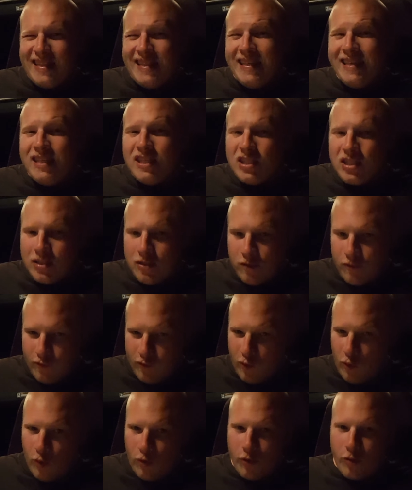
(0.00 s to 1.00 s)
least
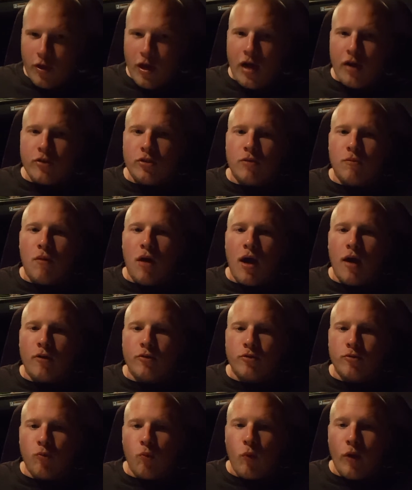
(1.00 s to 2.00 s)
4,000
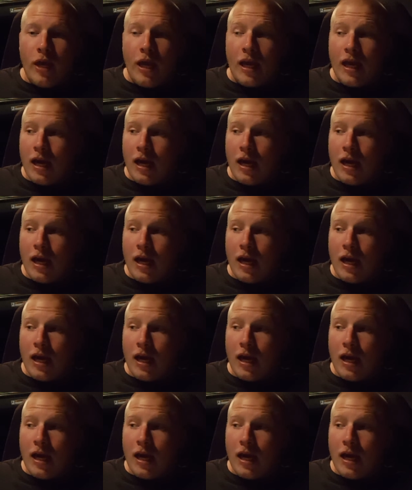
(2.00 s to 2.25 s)
miles a week,